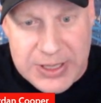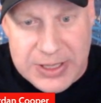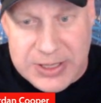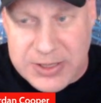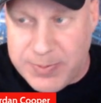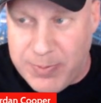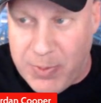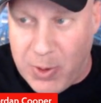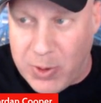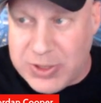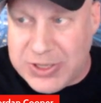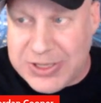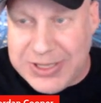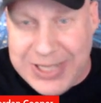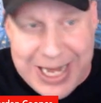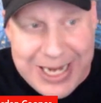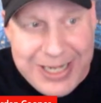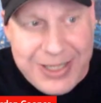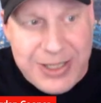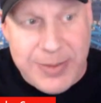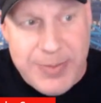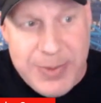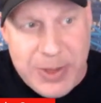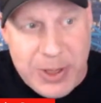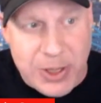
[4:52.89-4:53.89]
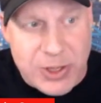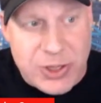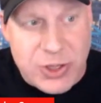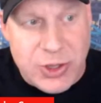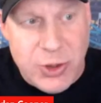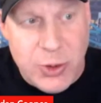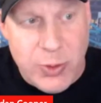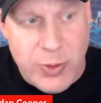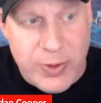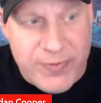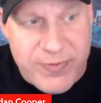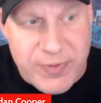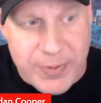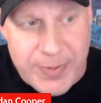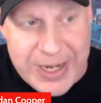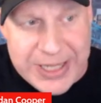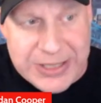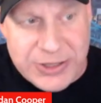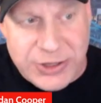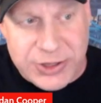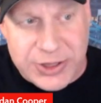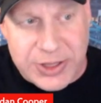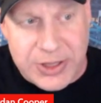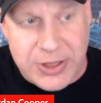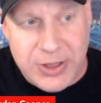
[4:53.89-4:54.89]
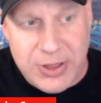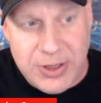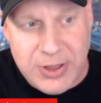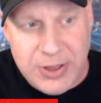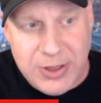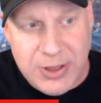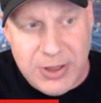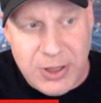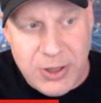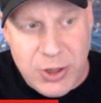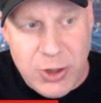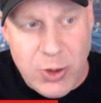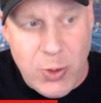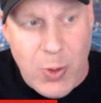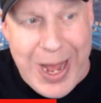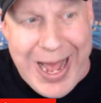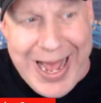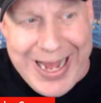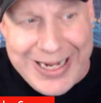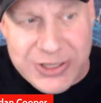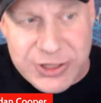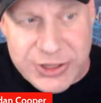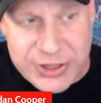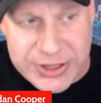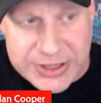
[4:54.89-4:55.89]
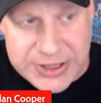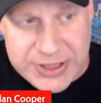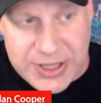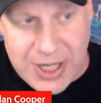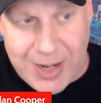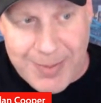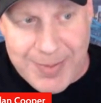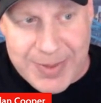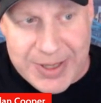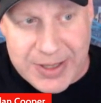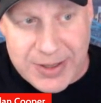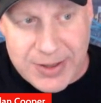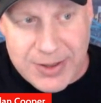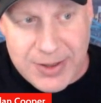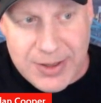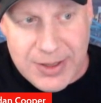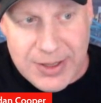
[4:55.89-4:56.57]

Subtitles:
it's most likely because new information, new action has come in.